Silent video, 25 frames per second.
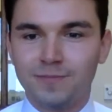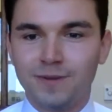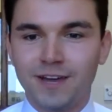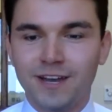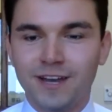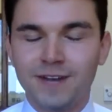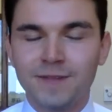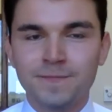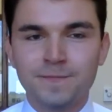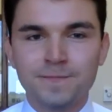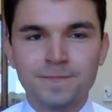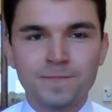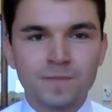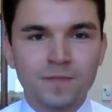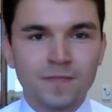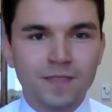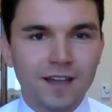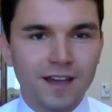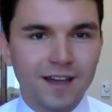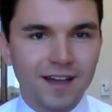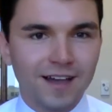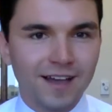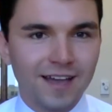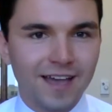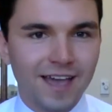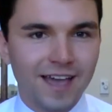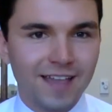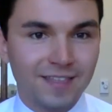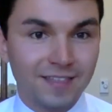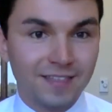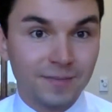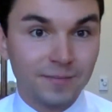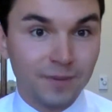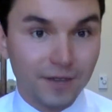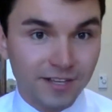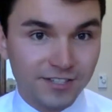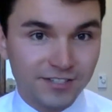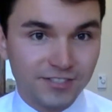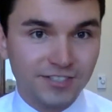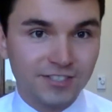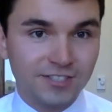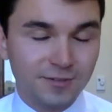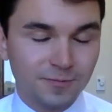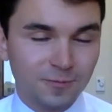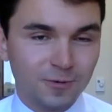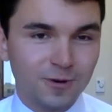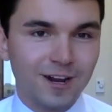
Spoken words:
But at the bus system,